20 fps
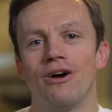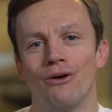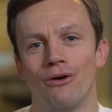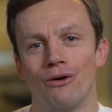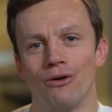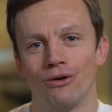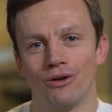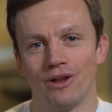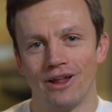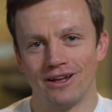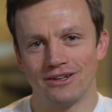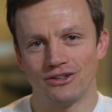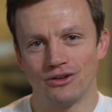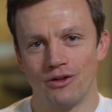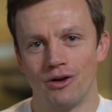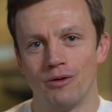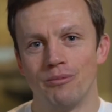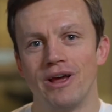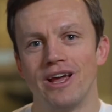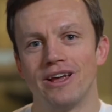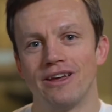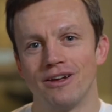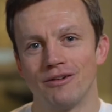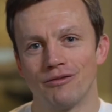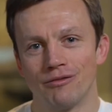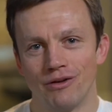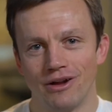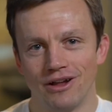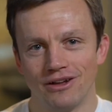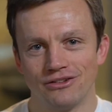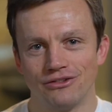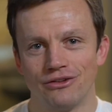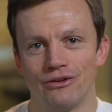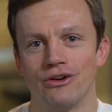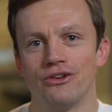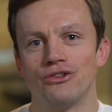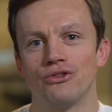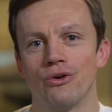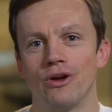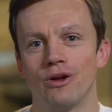early, so they're making friends, they're
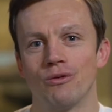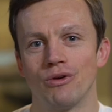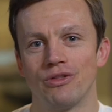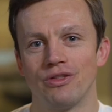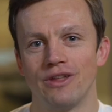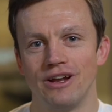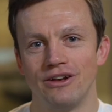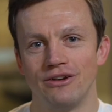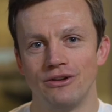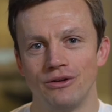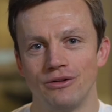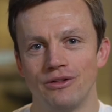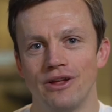enjoying what they do,